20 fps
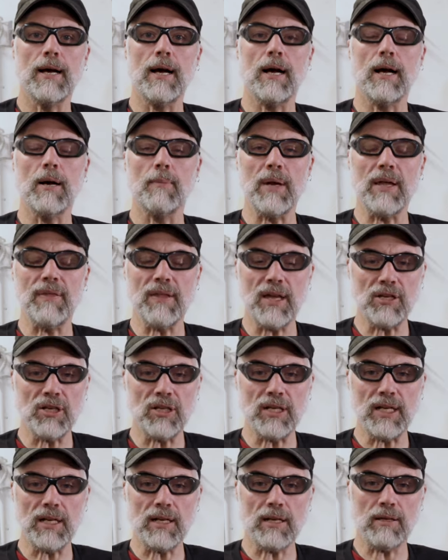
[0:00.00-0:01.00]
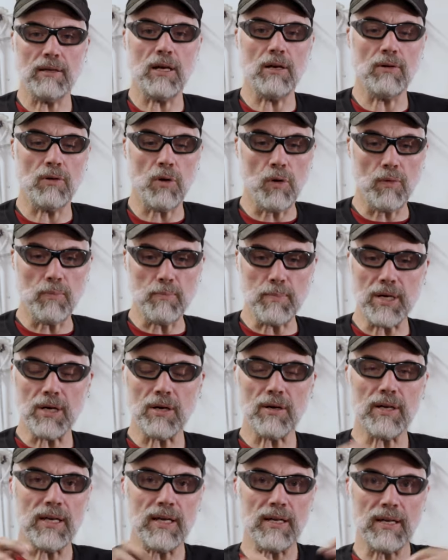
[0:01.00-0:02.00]
Um, and then you need a, a whole
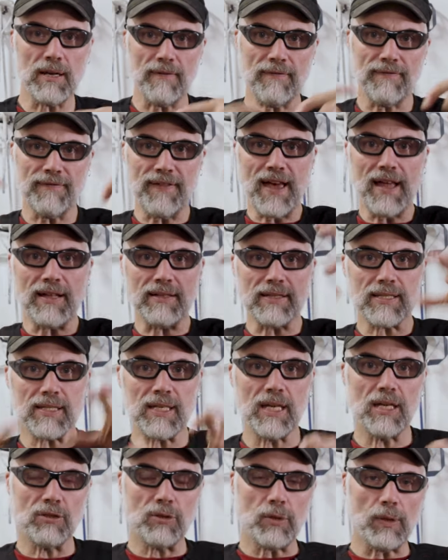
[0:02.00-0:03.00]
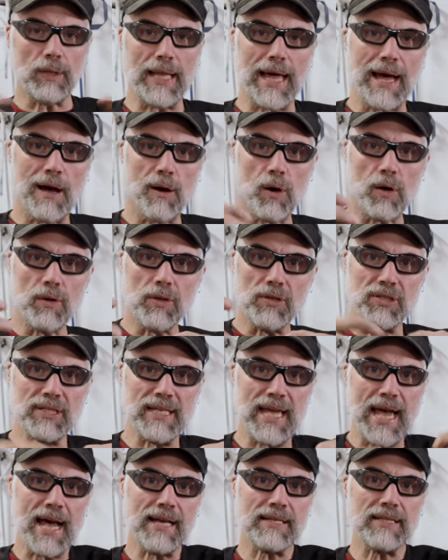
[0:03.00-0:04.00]
myriad of vents to allow all those
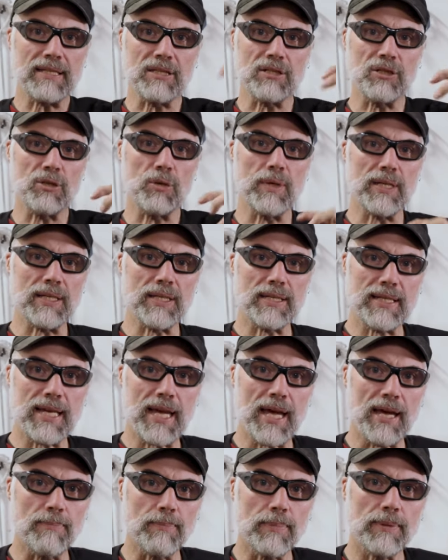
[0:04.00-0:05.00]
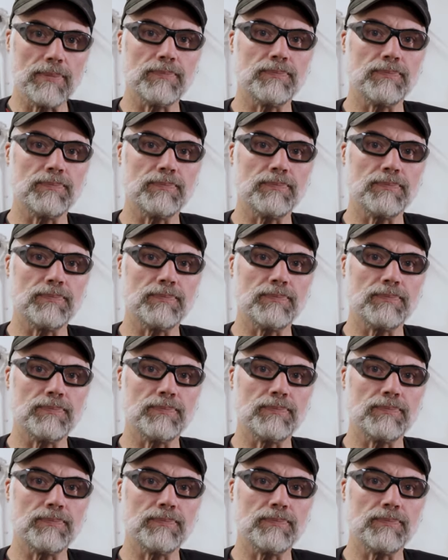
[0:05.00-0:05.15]
gases to escape.